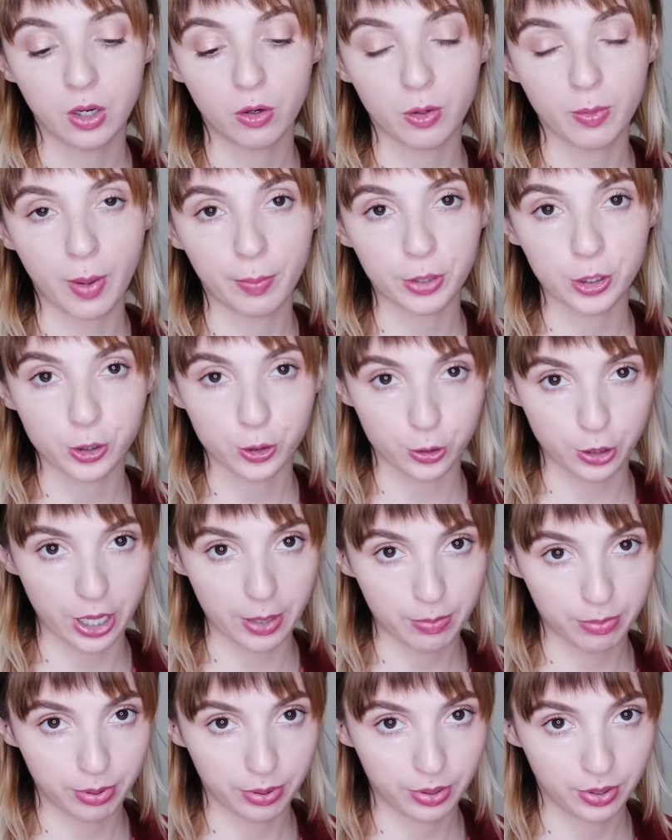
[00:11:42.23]
remember
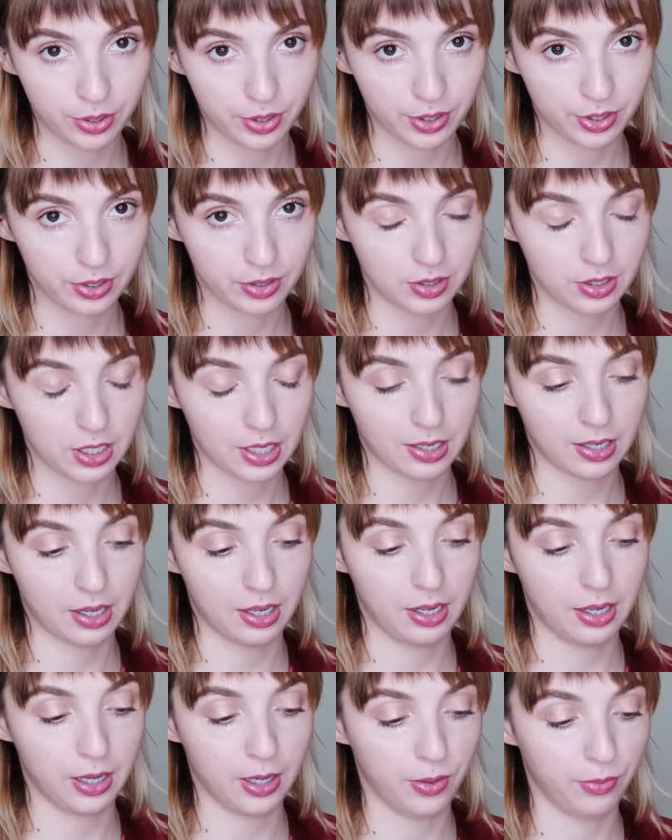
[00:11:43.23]
Tripp,
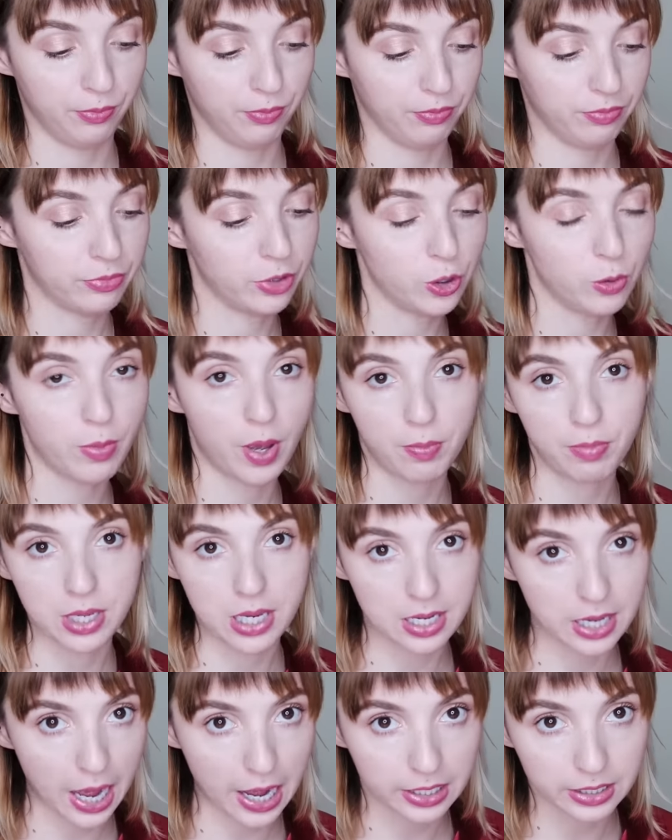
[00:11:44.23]
um, you might
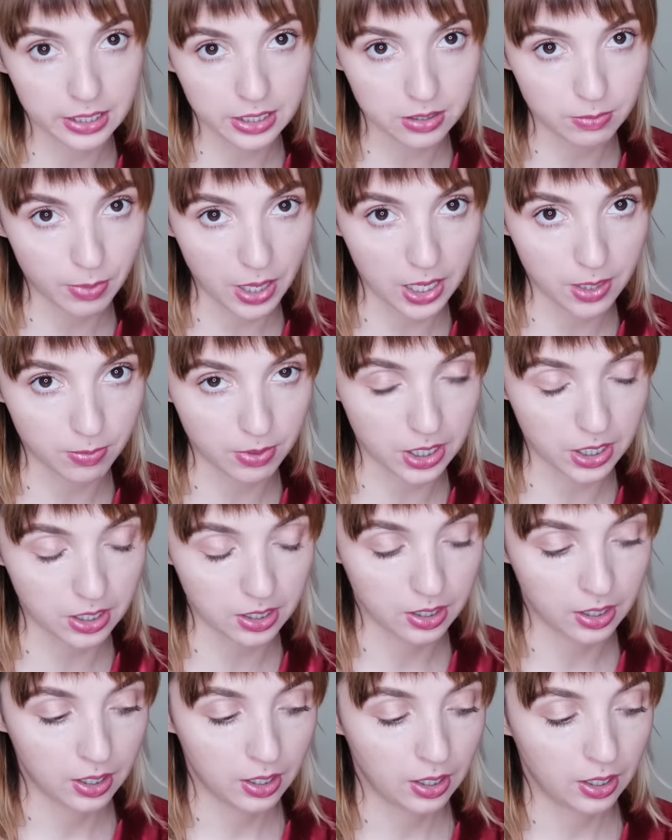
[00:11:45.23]
be a 90s
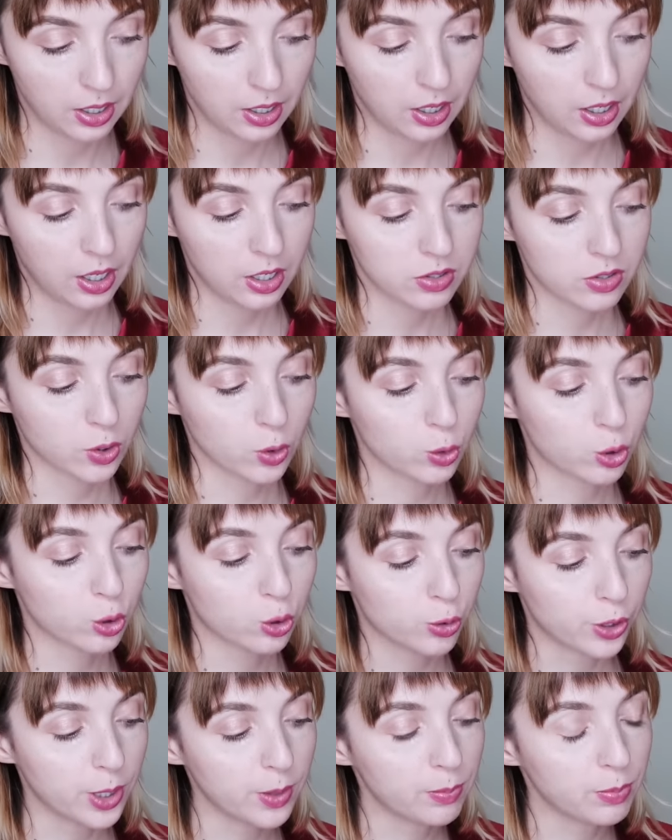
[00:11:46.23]
baby. So
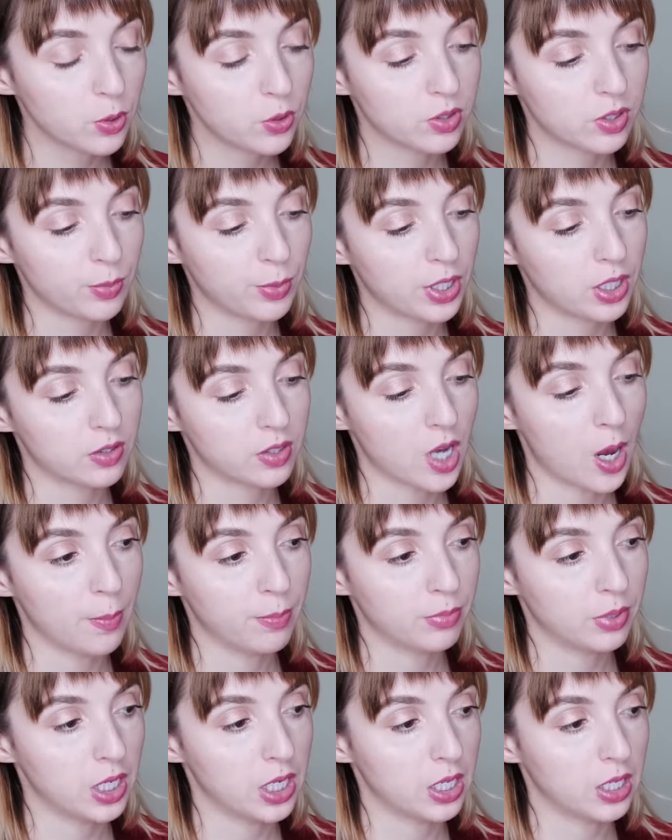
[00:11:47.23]
Tripp used to be this
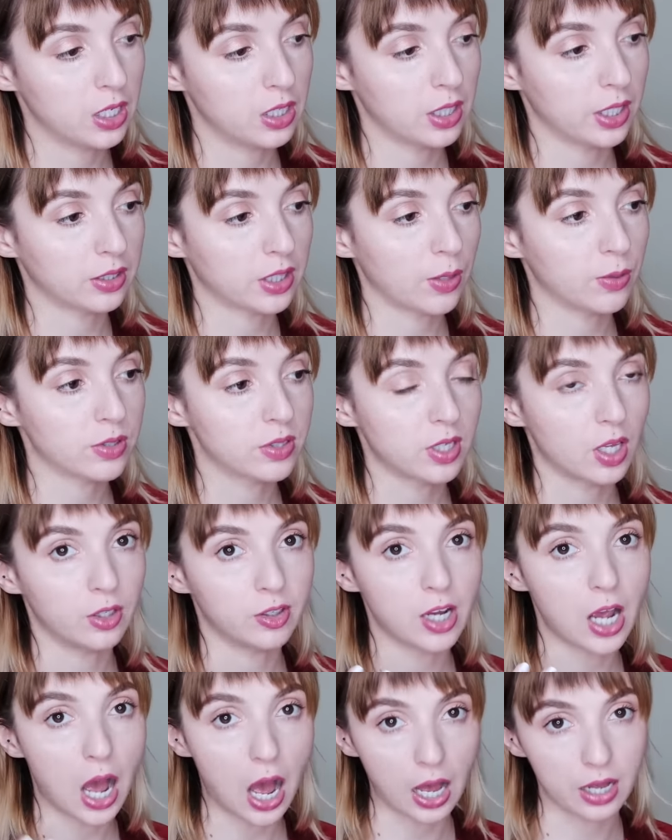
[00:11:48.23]
company, like they would sell
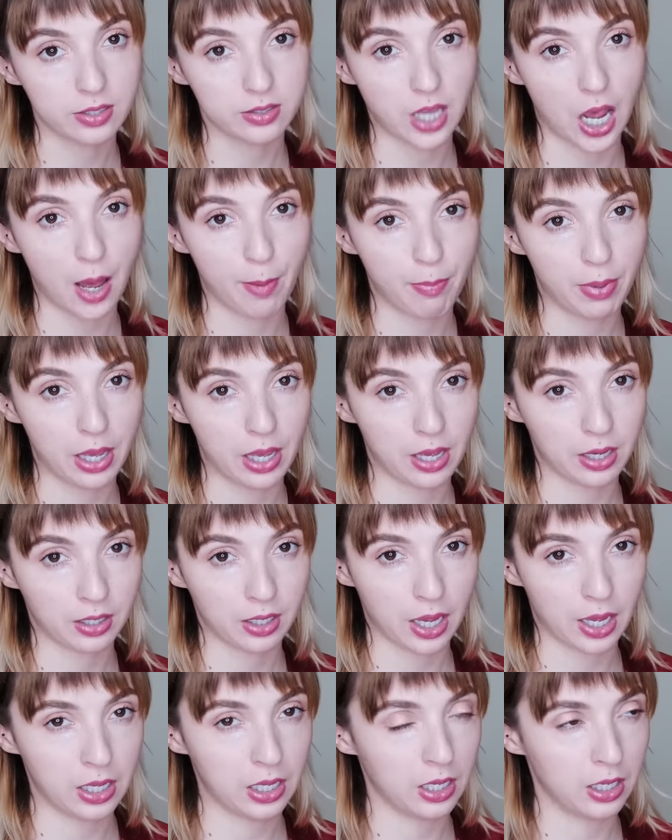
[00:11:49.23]
it at Hot
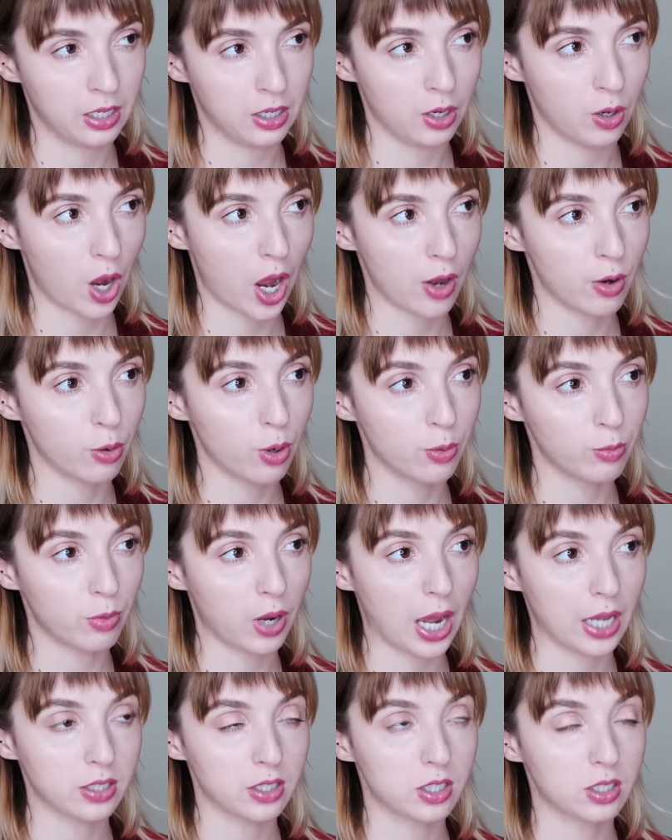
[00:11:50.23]
Topic, and I
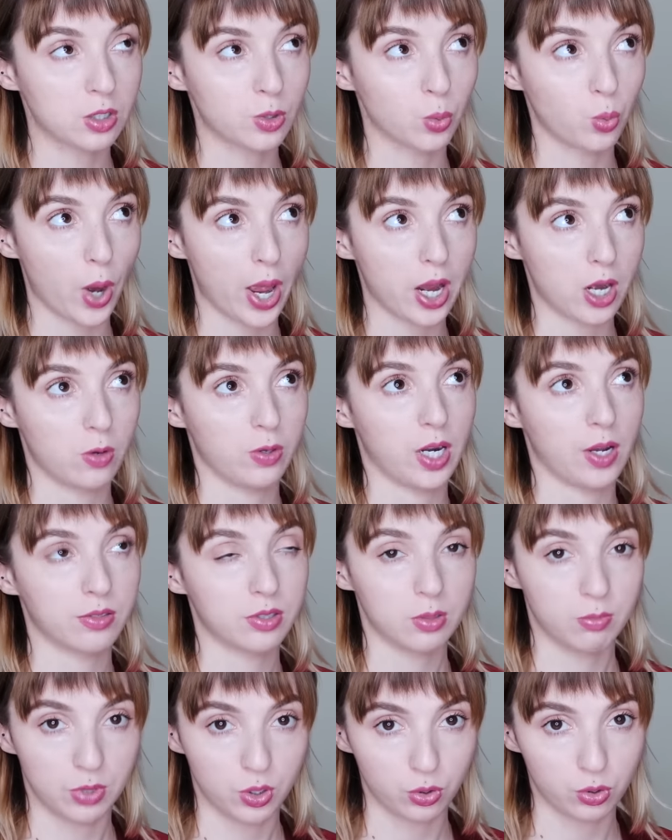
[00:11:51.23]
I swear when I
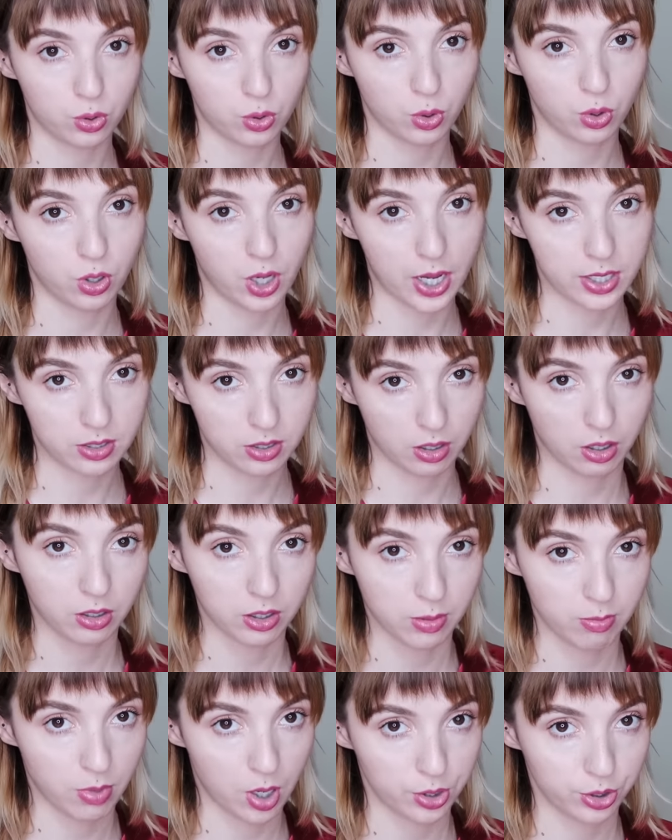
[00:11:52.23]
was in middle school, I saw
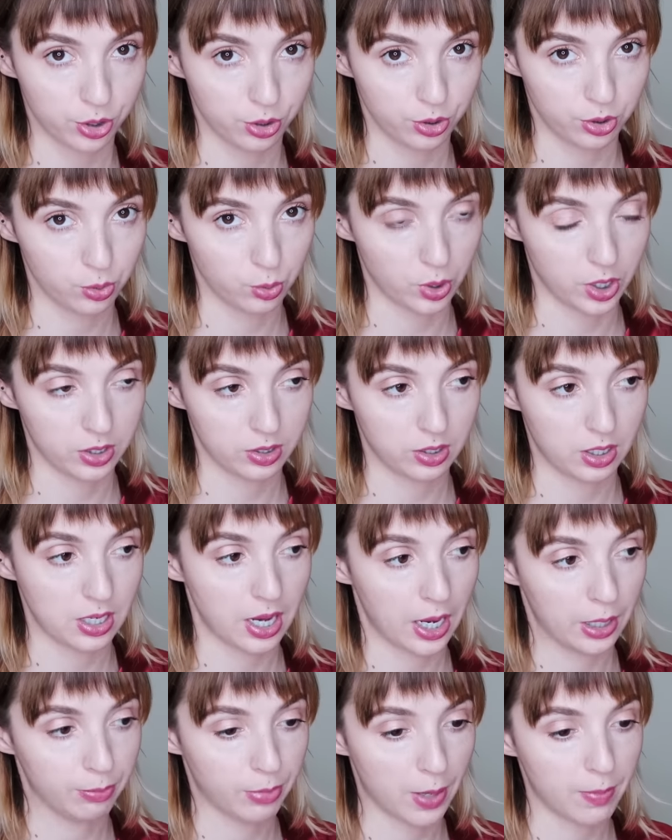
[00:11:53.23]
it at Marshalls once and
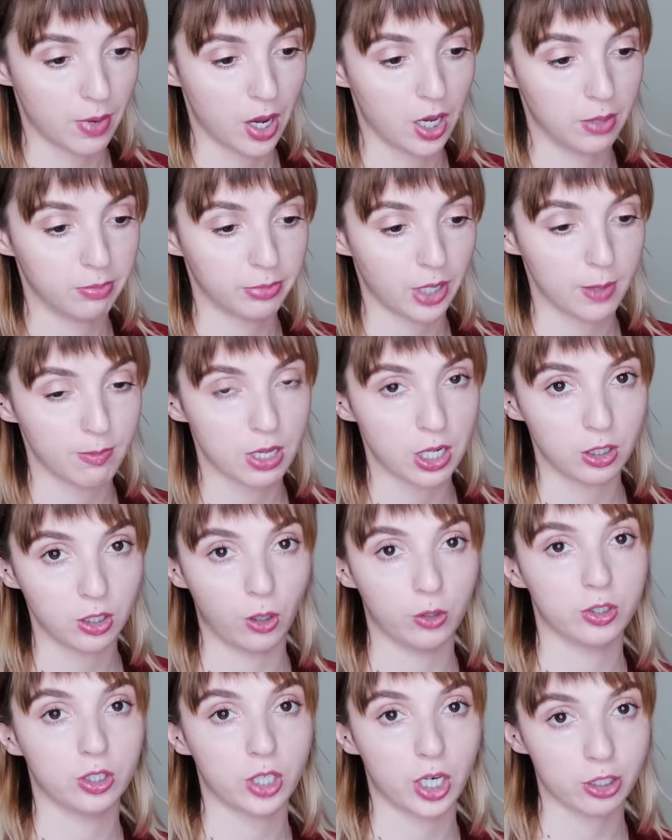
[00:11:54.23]
had my mom buy me
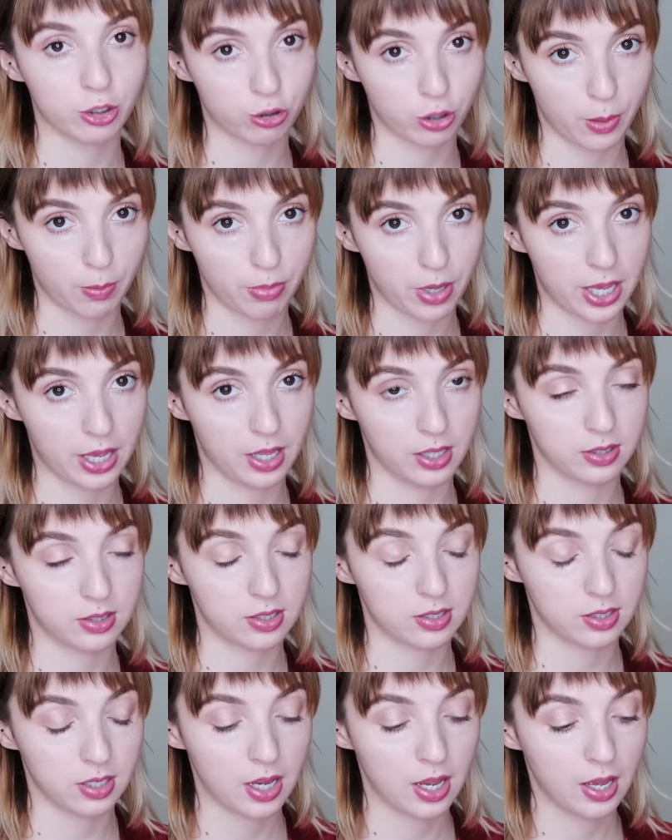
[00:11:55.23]
glow-in-the-dark Tripp
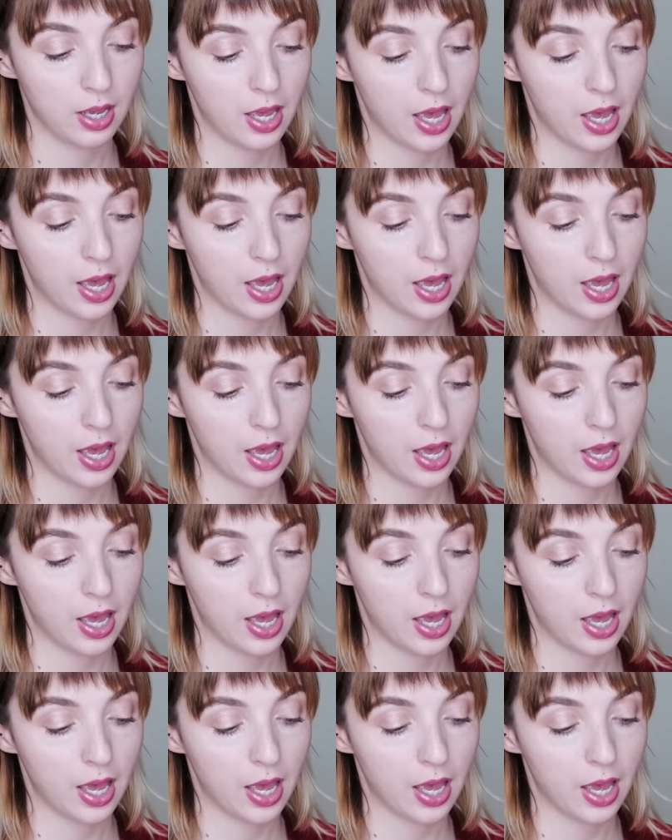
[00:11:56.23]
pants.